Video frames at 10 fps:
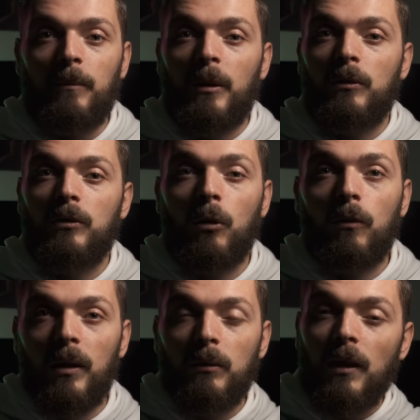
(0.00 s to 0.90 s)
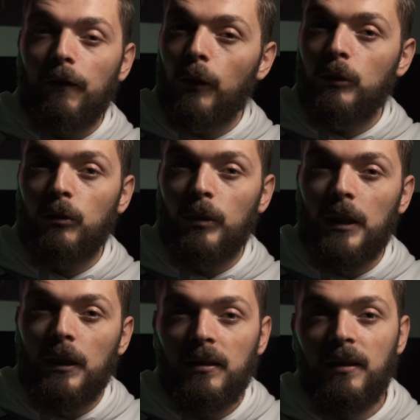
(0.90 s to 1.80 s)
It was like
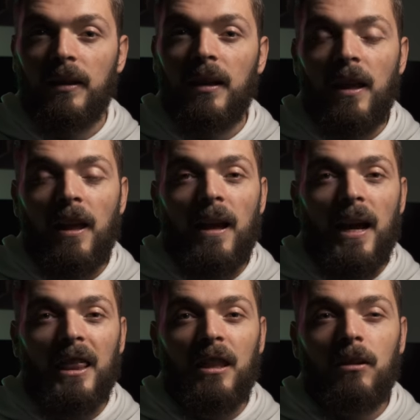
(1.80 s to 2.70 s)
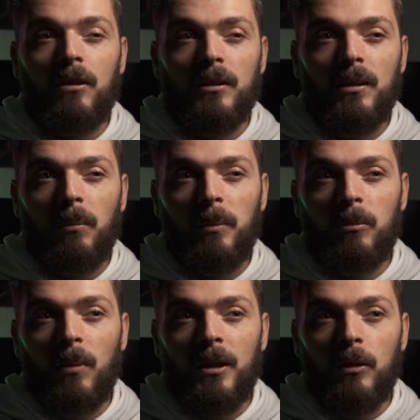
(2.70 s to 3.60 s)
photorealistic, and you know, some people
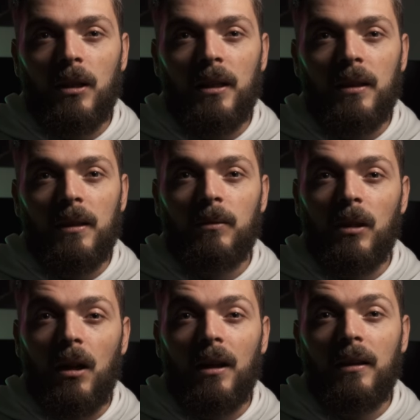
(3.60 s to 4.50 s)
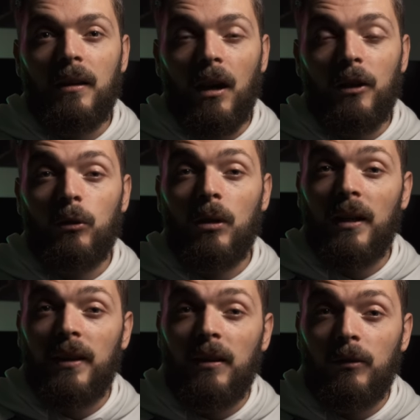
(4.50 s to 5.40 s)
might not like that. I do
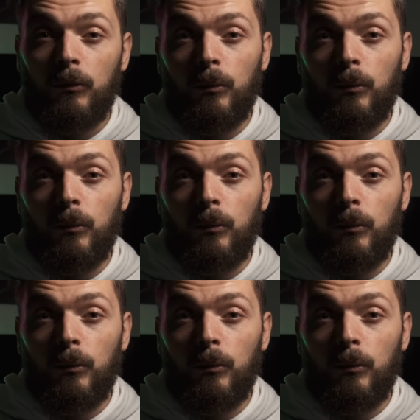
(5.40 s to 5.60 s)
like that.